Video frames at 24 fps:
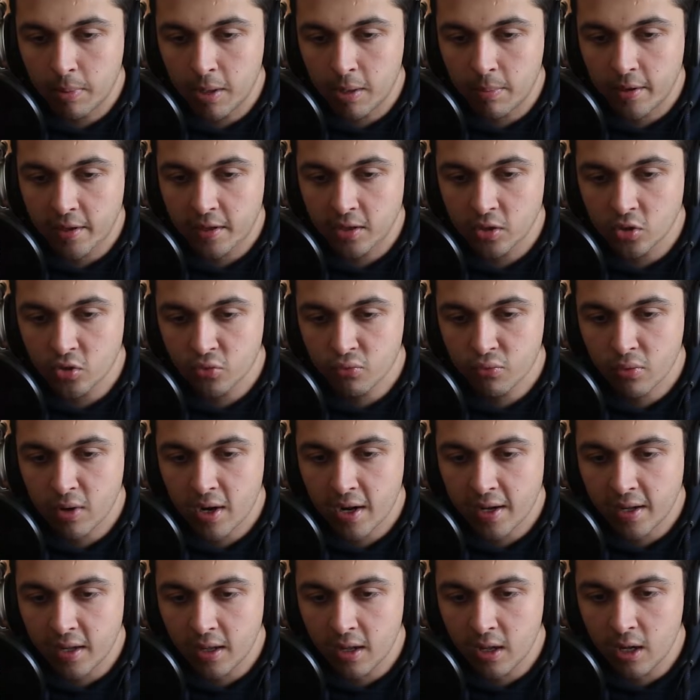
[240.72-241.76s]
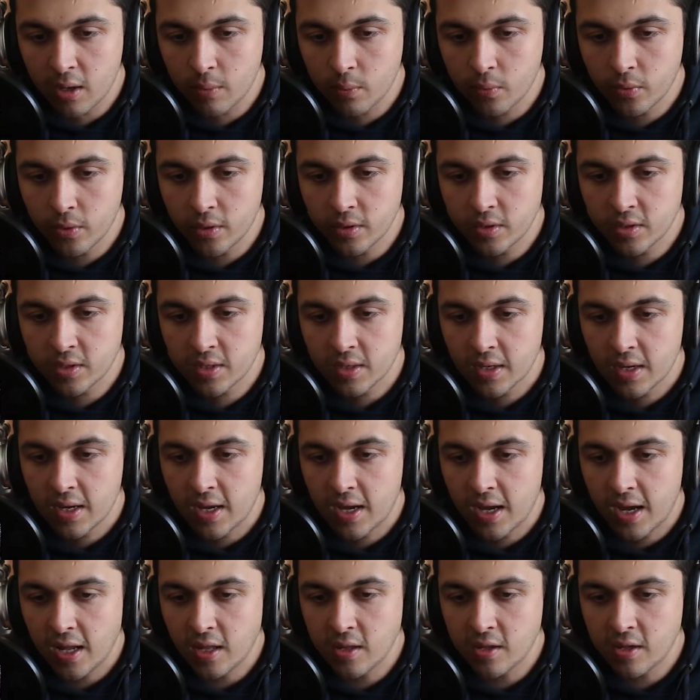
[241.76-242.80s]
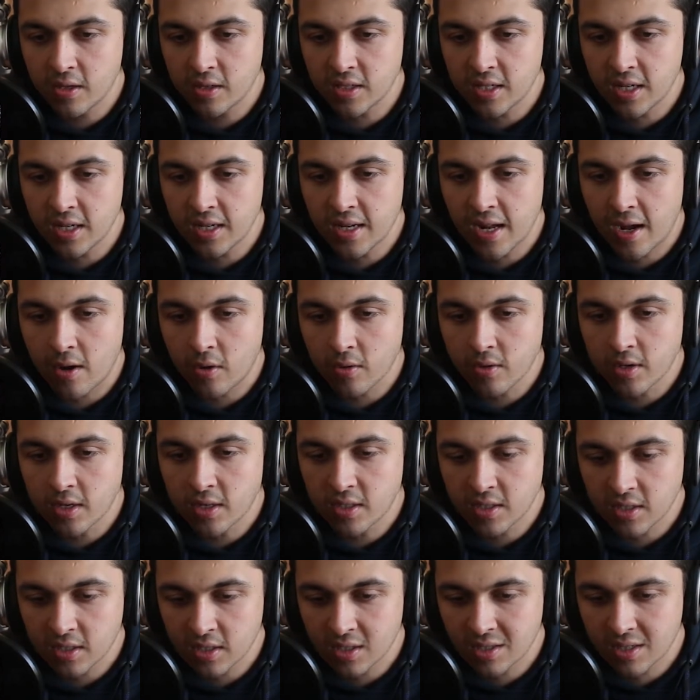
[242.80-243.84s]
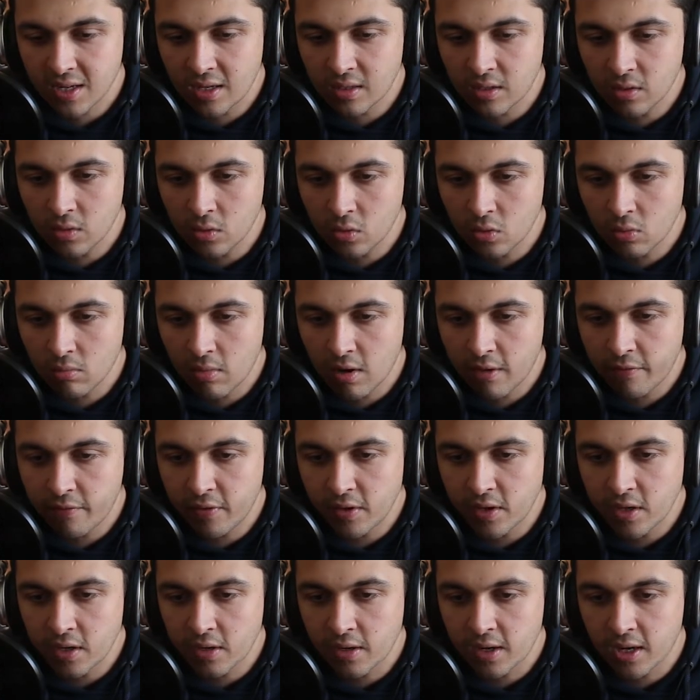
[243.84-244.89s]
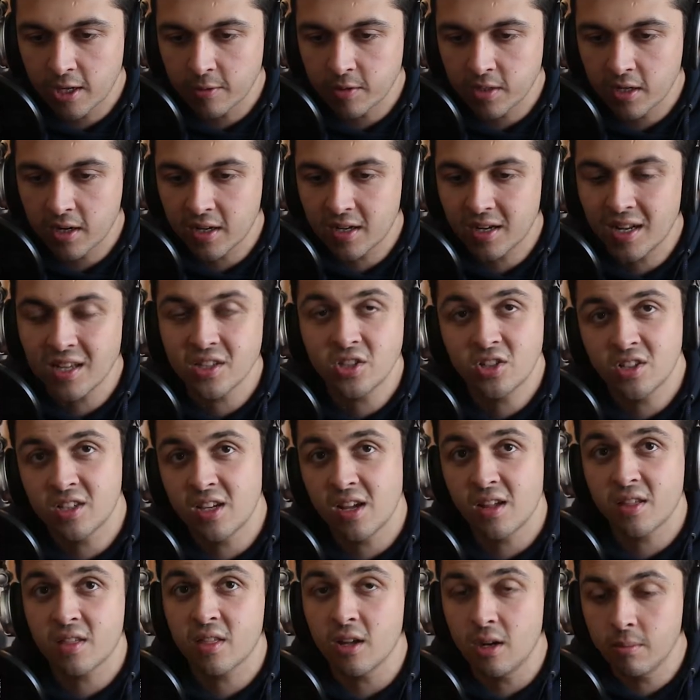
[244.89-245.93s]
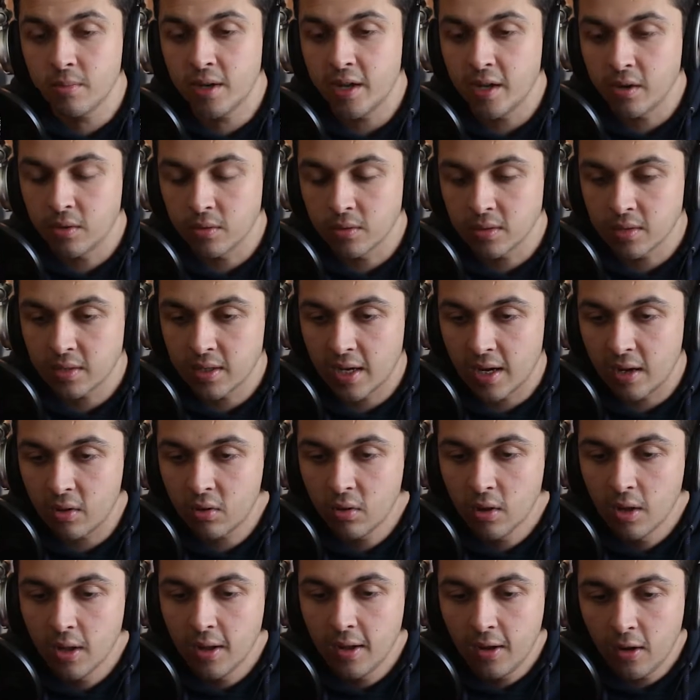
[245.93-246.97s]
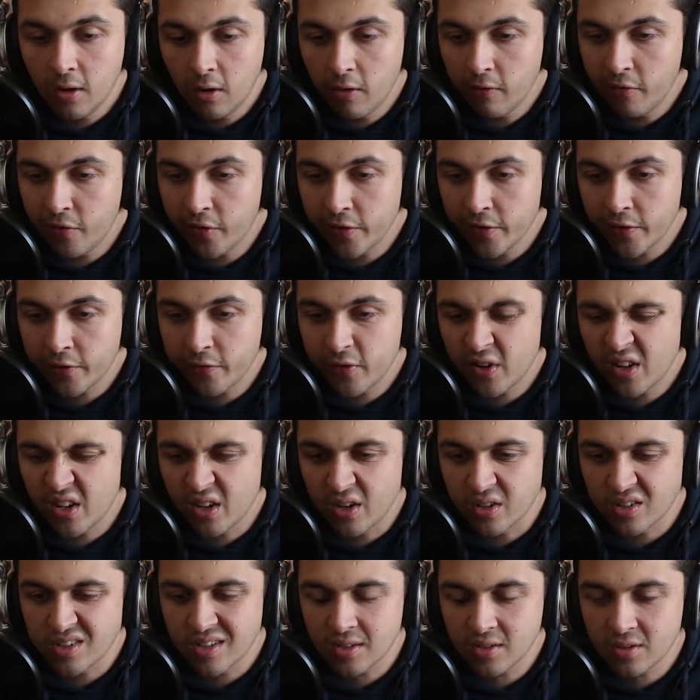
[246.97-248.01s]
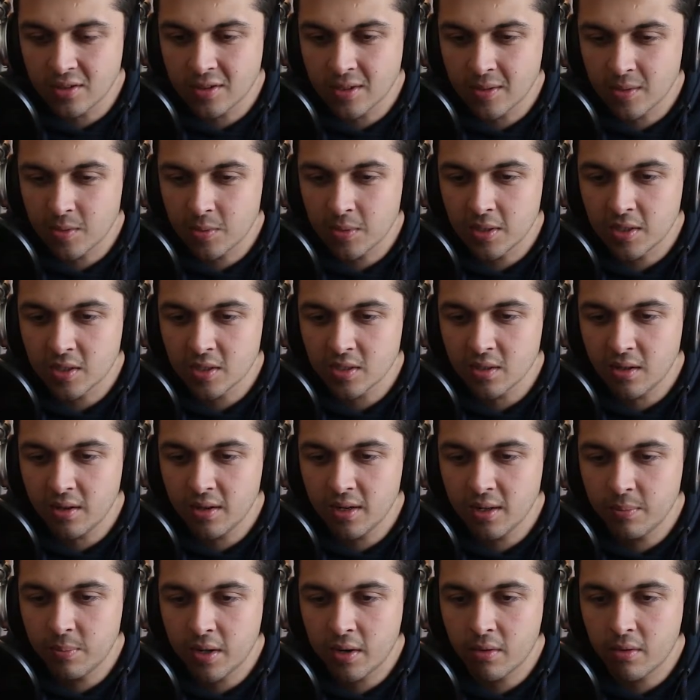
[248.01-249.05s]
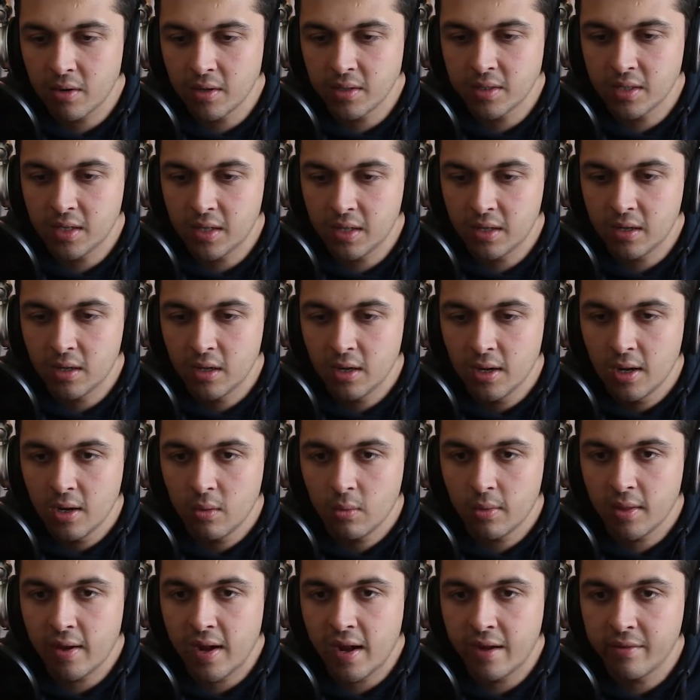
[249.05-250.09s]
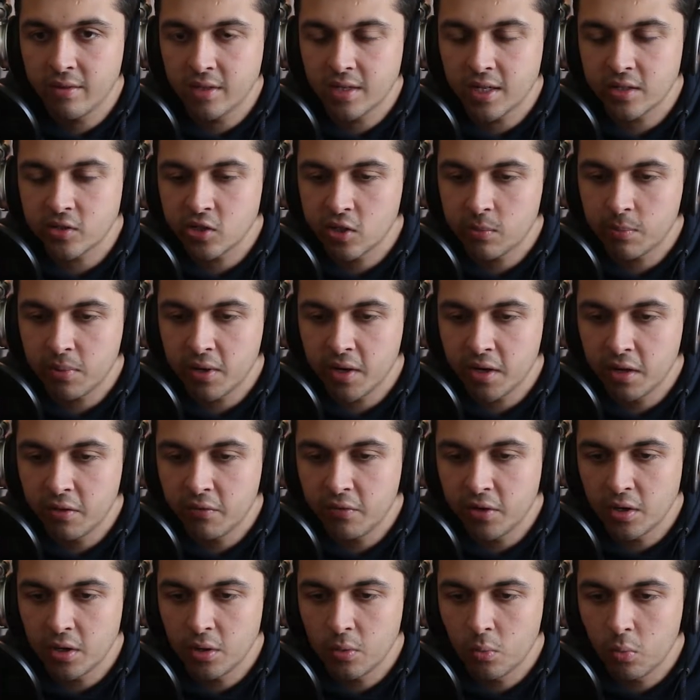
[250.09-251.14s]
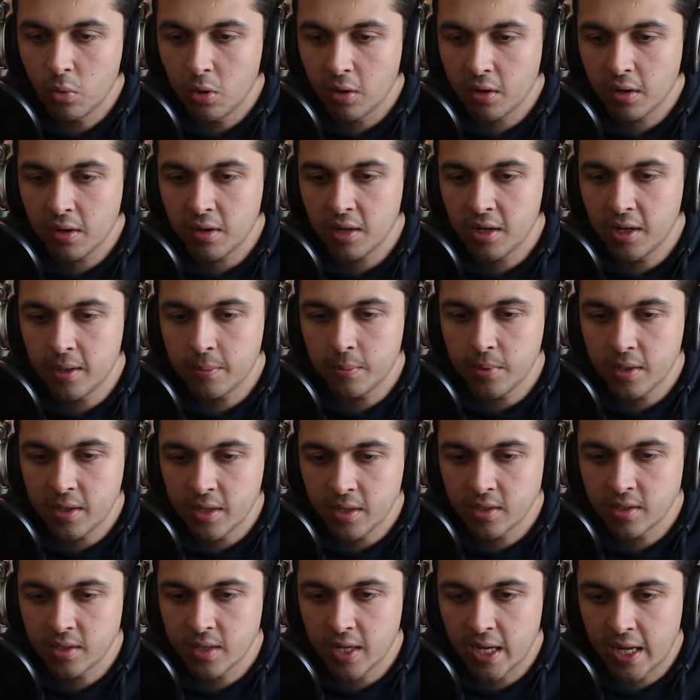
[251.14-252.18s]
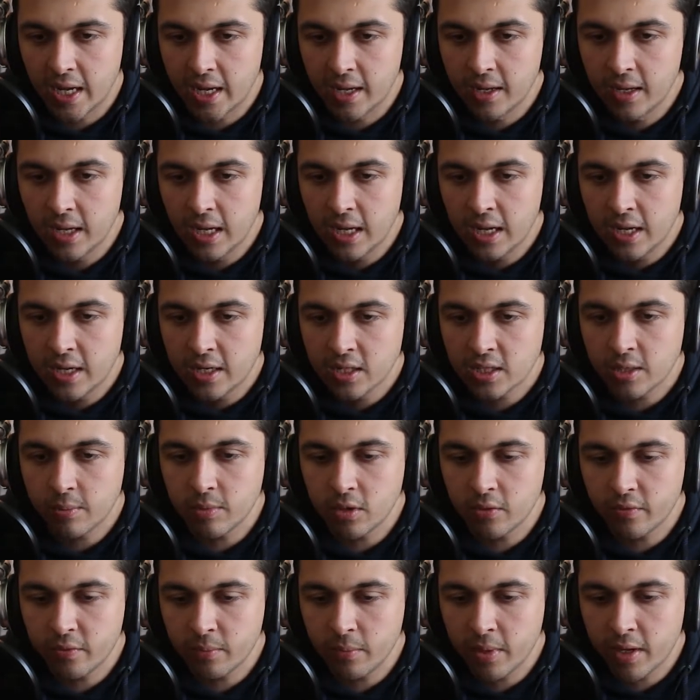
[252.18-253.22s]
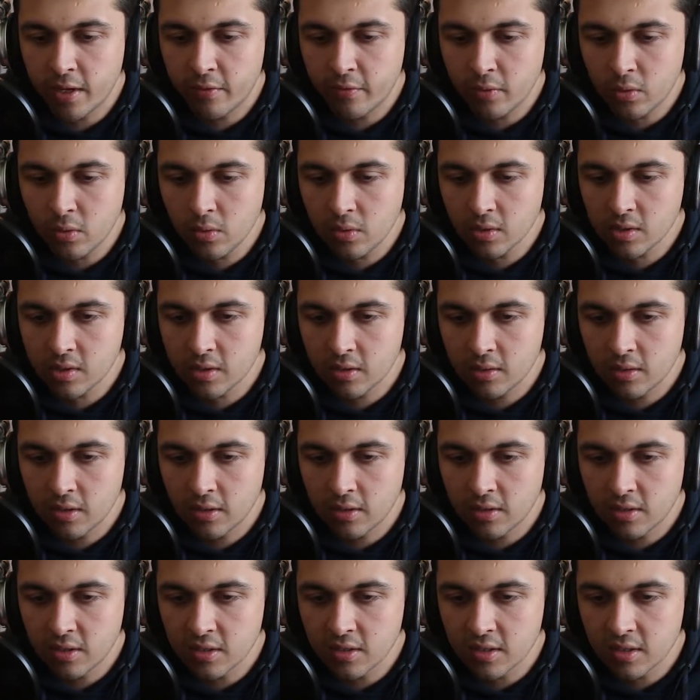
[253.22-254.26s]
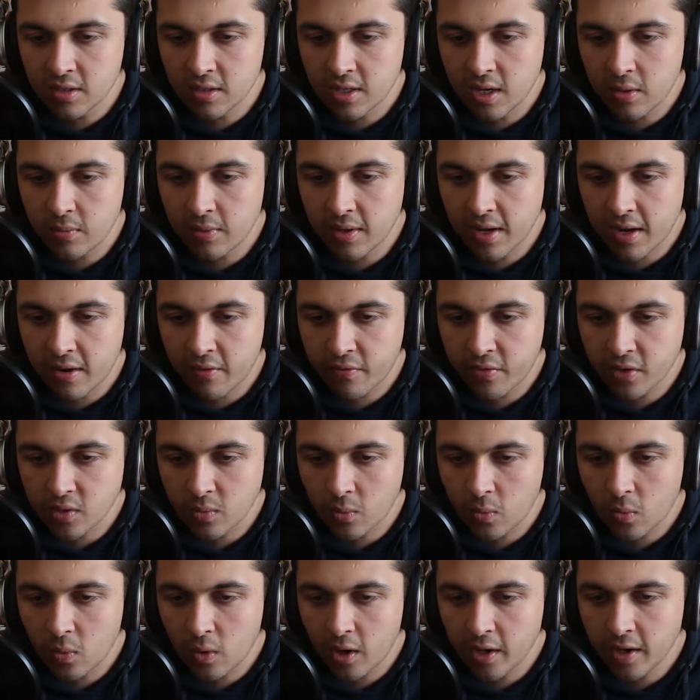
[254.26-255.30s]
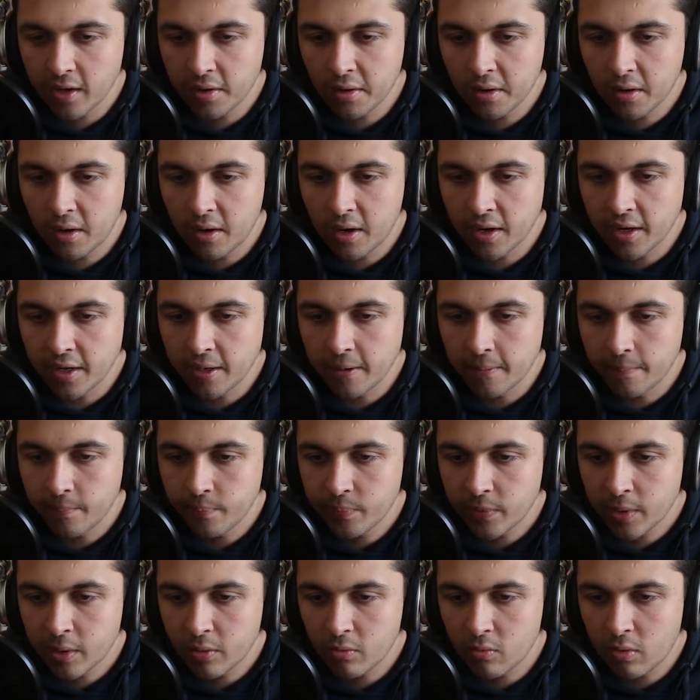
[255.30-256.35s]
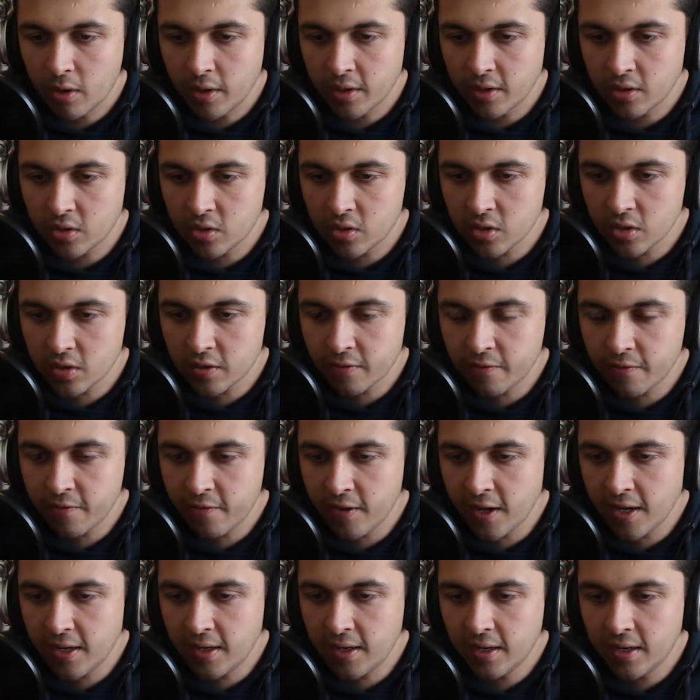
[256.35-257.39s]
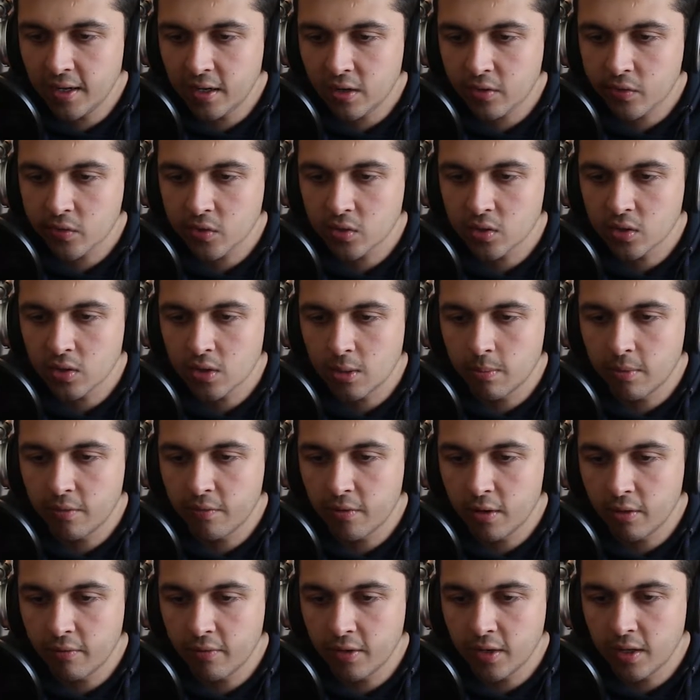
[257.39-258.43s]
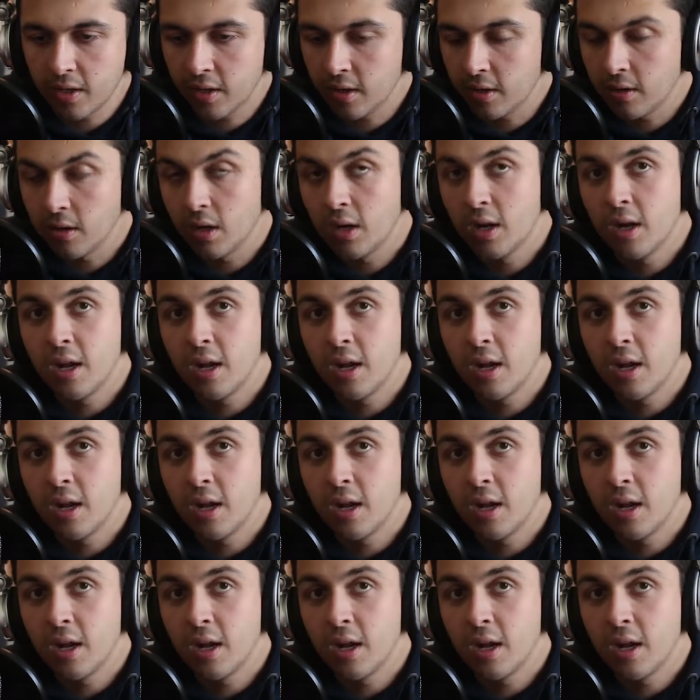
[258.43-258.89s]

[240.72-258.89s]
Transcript: up, I can drag upwards, and you can see now it's extended all my video clips, and I can actually see thumbnails now of those videos. So that just gives me a slightly better idea without having to actually play the video what clip is there. Something you may have also noticed is that we have this white line running just faintly across the top of our video.